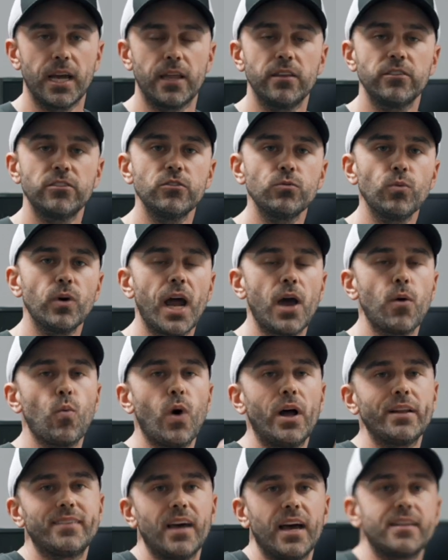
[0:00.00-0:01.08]
And this is what I
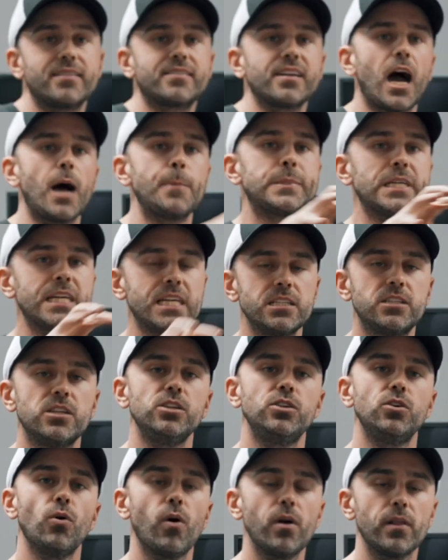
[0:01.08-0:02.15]
want to adopt into
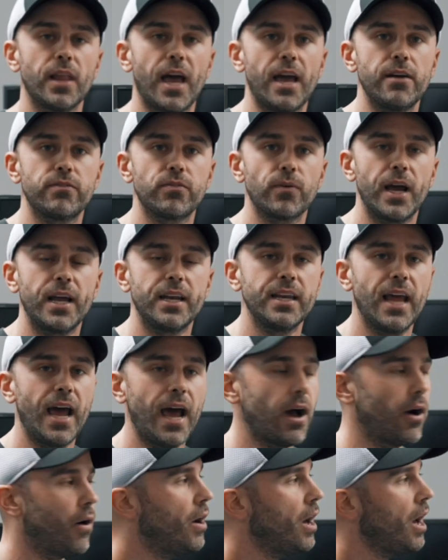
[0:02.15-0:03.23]
your life right
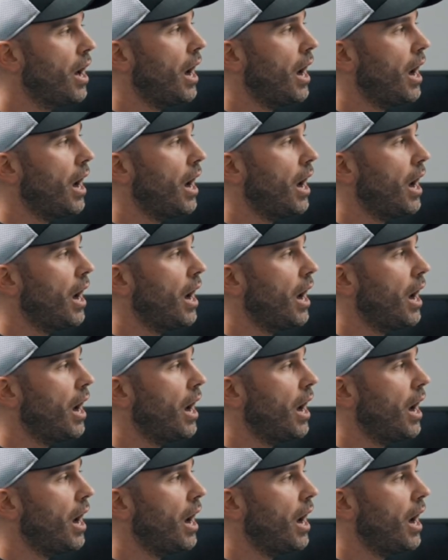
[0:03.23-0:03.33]
now.